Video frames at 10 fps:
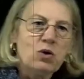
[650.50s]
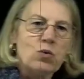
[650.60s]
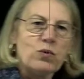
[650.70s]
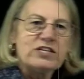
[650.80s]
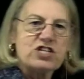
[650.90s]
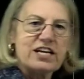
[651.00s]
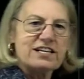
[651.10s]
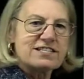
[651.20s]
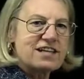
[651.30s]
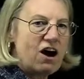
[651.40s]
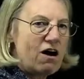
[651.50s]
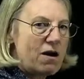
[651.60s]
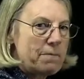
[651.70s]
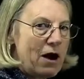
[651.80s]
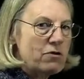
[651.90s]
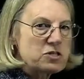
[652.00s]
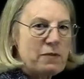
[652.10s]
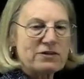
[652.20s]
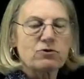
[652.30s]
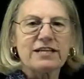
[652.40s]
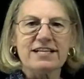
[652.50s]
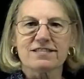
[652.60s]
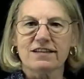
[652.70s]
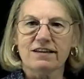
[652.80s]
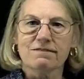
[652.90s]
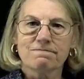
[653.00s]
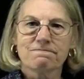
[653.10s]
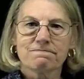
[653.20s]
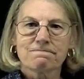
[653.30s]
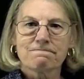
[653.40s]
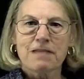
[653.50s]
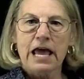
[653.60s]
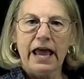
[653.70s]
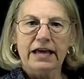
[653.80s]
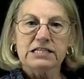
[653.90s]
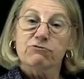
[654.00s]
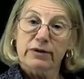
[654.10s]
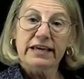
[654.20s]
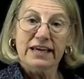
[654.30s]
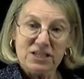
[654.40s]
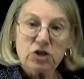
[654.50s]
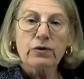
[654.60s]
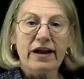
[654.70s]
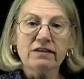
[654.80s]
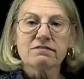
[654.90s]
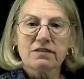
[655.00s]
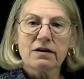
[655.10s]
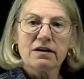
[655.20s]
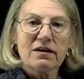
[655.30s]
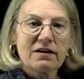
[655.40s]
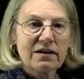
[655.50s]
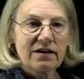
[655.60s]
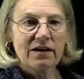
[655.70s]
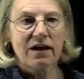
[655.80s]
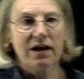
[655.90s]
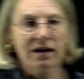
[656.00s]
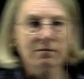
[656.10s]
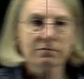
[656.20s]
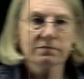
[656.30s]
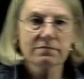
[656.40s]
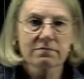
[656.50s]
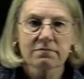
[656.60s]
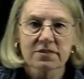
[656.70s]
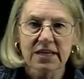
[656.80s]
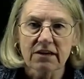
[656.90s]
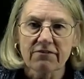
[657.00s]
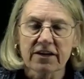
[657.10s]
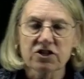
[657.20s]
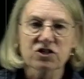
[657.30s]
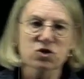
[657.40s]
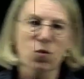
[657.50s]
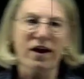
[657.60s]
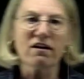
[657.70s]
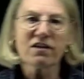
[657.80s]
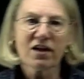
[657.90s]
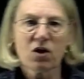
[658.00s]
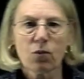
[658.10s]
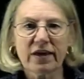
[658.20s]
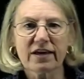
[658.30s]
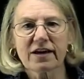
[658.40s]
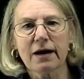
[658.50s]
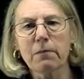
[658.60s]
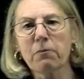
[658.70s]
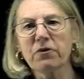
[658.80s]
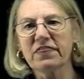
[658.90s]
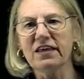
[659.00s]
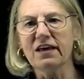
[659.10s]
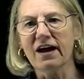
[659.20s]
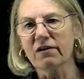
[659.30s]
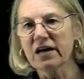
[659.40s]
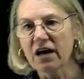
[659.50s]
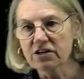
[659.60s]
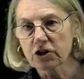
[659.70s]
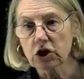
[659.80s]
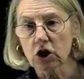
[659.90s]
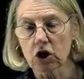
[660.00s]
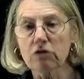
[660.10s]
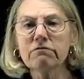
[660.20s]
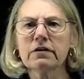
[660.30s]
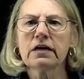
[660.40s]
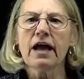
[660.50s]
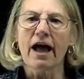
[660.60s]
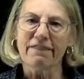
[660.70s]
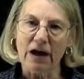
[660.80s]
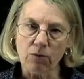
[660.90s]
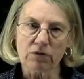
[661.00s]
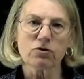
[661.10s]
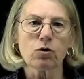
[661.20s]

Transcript: which is our power spectral density. And if we integrate the sinc function squared, we can come up with the area under the curve, and that will, of